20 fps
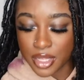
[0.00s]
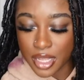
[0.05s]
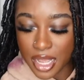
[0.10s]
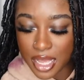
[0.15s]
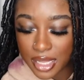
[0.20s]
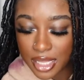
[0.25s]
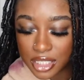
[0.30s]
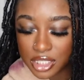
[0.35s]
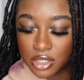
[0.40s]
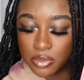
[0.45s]

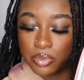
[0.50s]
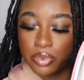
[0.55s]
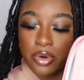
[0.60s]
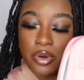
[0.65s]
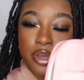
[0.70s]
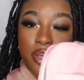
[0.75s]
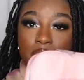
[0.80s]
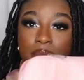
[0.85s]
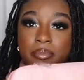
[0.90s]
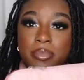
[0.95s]
I like to
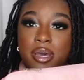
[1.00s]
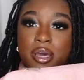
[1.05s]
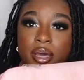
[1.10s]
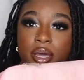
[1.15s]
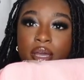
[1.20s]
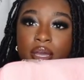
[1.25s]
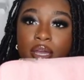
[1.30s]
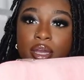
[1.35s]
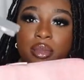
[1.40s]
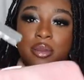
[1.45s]
put
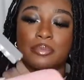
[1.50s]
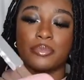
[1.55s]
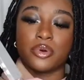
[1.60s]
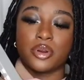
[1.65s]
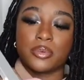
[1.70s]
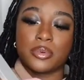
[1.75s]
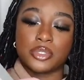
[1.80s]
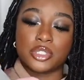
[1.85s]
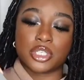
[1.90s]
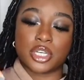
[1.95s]
my portable